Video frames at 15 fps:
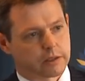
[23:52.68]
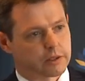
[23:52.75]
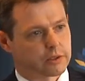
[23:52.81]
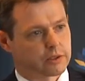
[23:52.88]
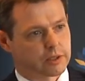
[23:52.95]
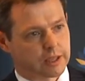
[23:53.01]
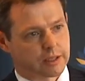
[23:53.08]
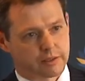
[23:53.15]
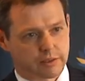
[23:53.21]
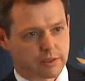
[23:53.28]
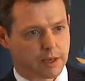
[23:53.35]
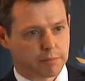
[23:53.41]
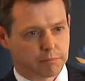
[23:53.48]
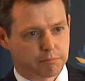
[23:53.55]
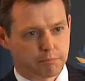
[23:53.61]
set
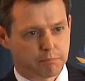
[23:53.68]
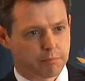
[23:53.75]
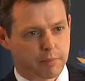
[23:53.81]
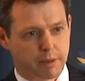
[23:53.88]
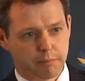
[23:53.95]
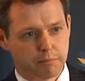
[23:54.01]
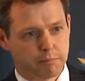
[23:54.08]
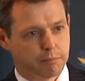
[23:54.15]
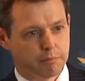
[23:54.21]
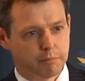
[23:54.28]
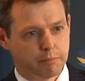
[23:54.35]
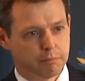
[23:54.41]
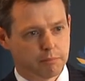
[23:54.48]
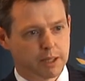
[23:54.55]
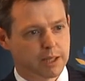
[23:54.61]
some
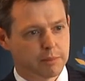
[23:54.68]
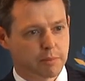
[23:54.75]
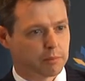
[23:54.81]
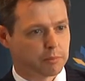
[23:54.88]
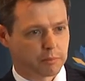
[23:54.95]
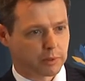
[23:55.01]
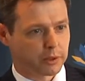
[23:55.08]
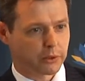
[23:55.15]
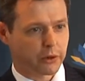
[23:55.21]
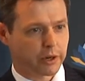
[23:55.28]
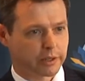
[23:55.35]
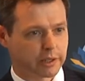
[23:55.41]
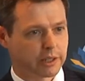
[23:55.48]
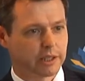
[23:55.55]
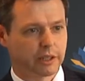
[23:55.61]
minimum
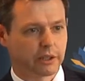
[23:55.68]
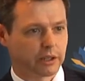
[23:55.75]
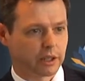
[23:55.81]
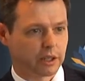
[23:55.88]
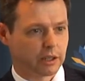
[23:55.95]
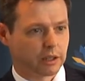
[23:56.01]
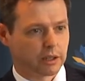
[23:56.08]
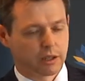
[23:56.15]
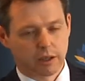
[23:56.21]
criteria